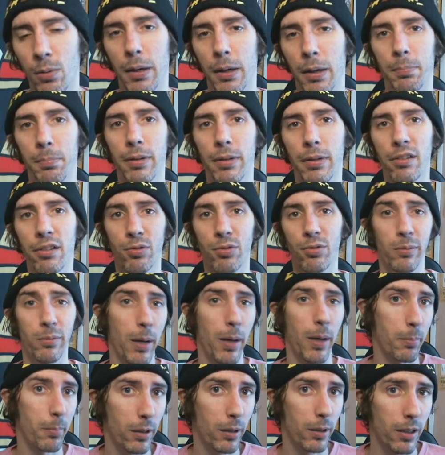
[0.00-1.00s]
but please
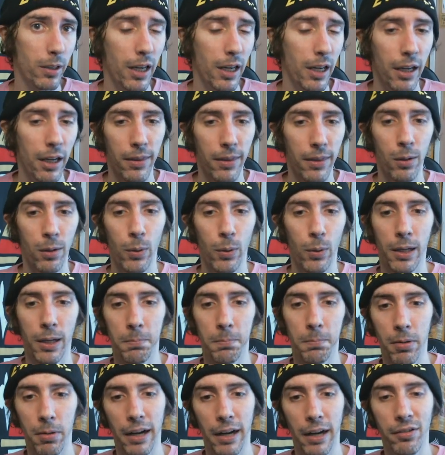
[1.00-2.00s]
remember that
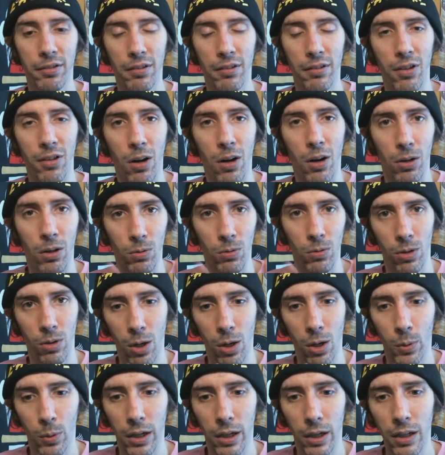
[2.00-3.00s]
when prices are
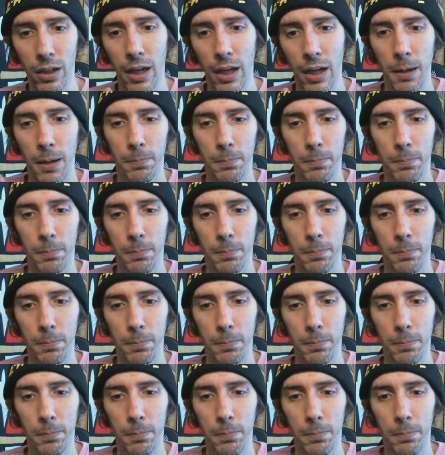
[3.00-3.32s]
lower,